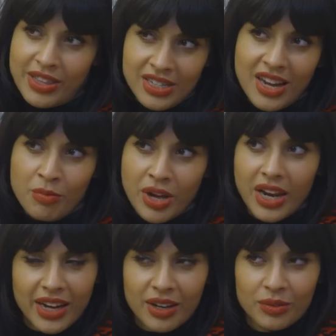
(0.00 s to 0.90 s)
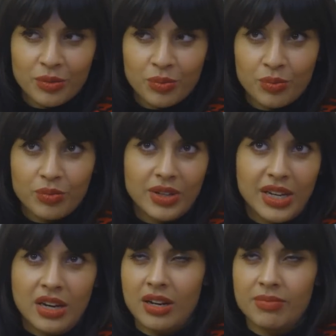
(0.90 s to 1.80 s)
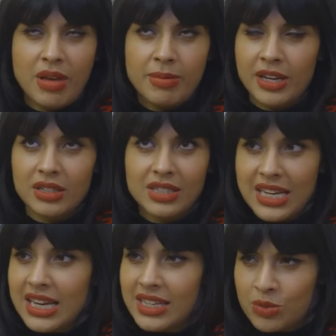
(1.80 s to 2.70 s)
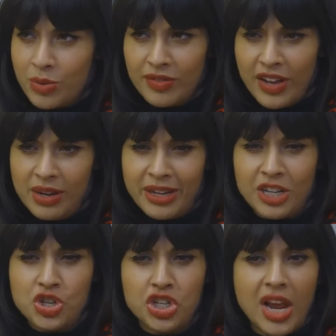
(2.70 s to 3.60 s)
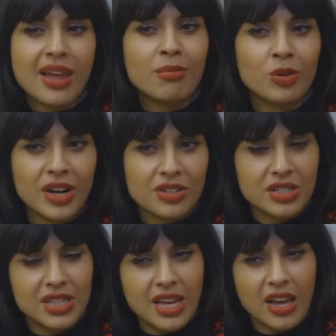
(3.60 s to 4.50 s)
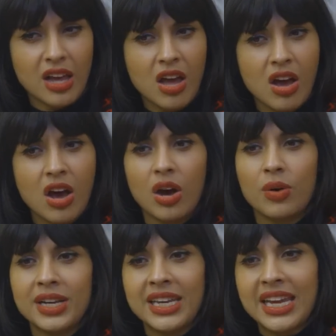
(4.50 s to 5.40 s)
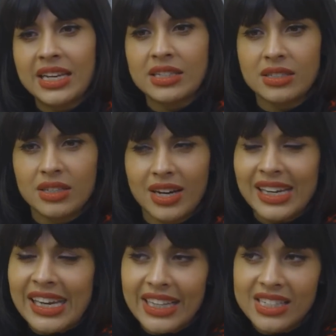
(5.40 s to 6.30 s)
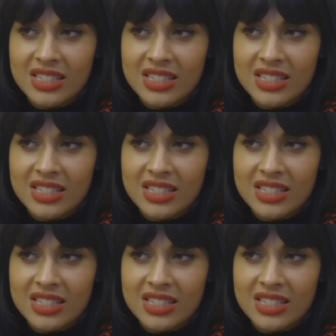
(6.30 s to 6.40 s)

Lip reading: the time we're, like, in maybe our teens, we develop like a shame around just saying, oh, I need